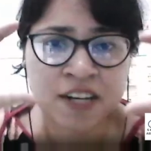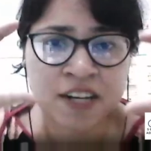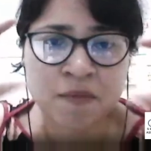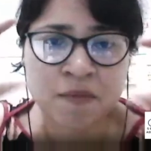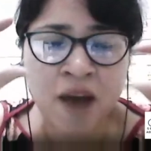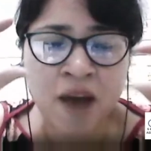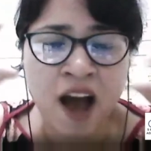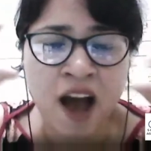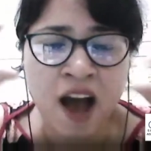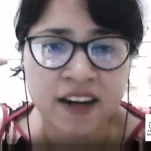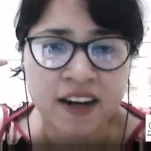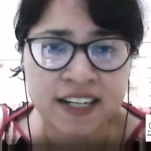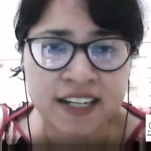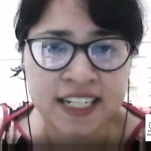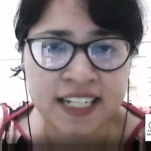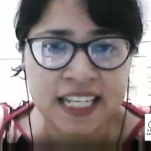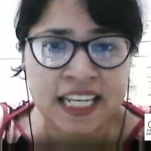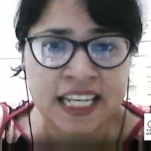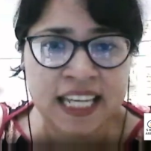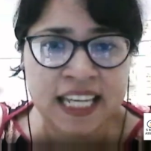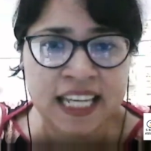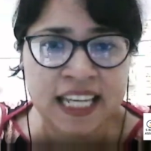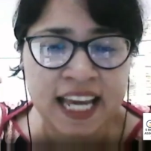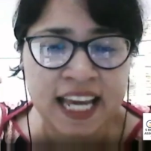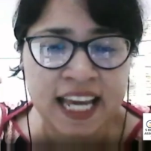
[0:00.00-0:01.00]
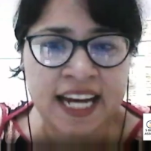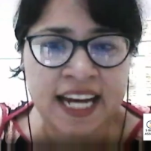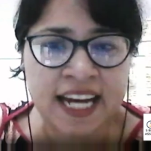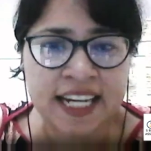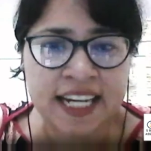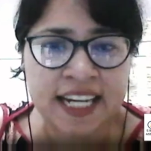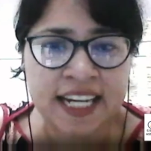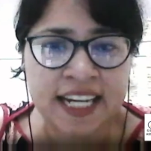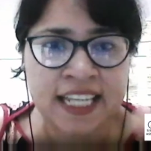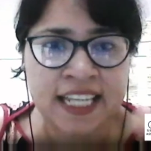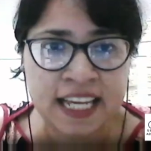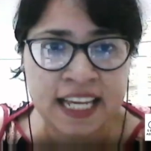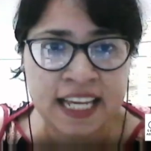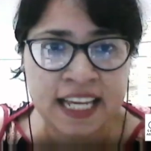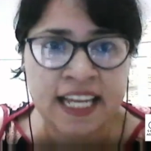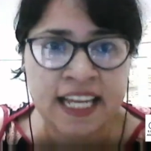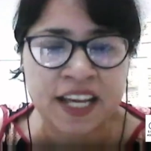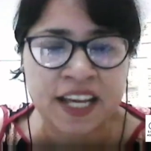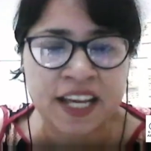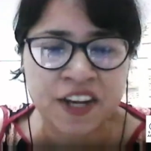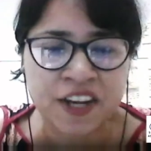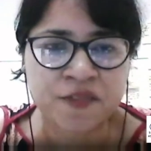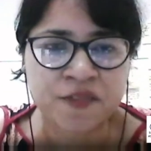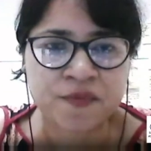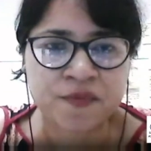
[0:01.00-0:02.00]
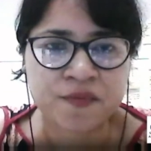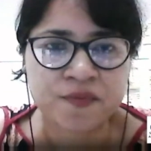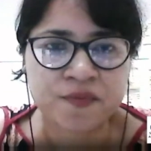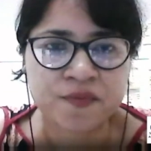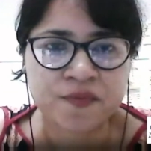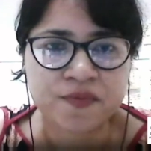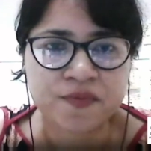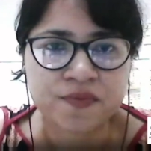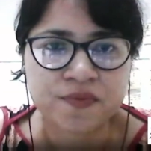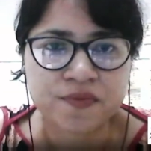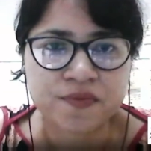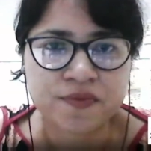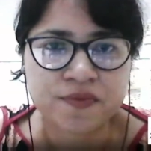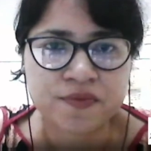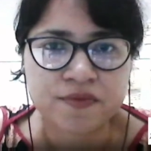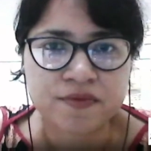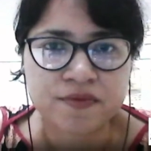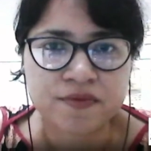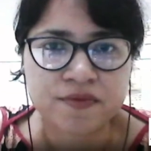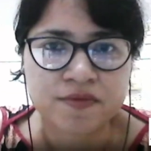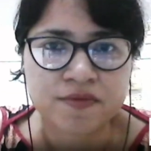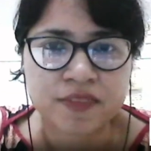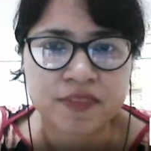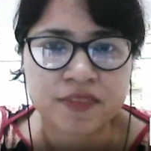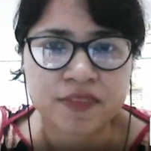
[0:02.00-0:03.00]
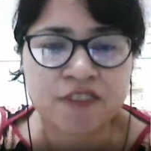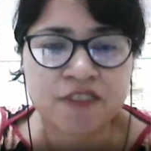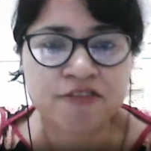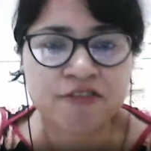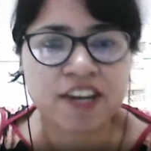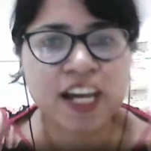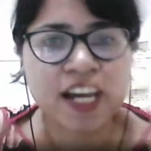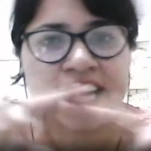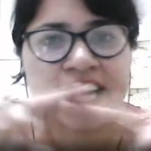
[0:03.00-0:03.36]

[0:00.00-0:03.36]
mark, T-A-T-A, the way it